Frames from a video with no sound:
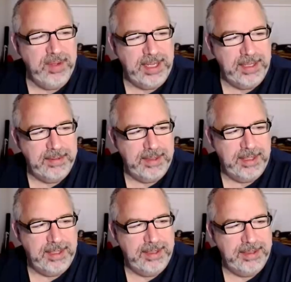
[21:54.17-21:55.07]
you a
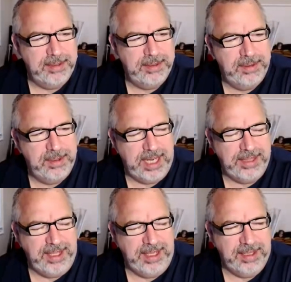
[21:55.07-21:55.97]
I
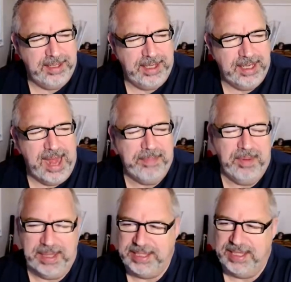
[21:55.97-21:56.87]
think a, a
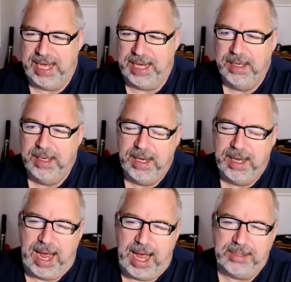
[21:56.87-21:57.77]
compliment to that.
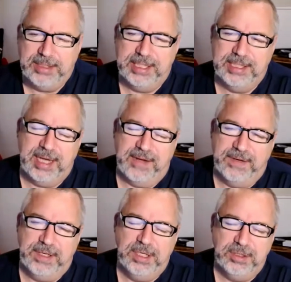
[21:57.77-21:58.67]
I'll see stuff
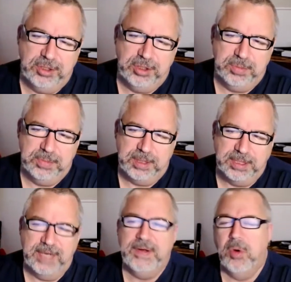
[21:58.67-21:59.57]
on YouTube
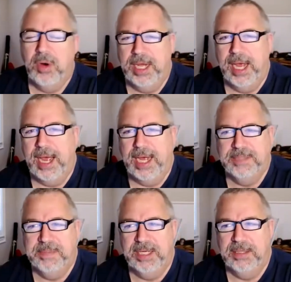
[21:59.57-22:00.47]
because every morning I, I,
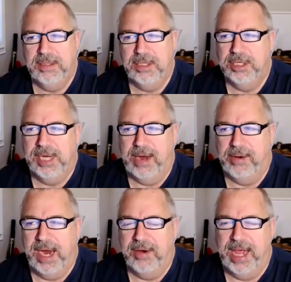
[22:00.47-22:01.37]
spend a good
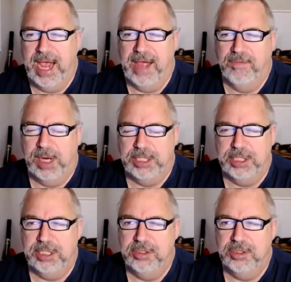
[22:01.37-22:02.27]
hour, hour and a half
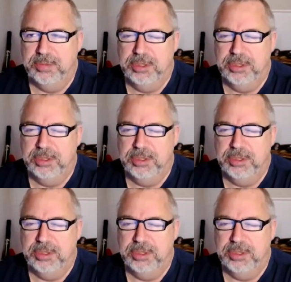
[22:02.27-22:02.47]
watching YouTube,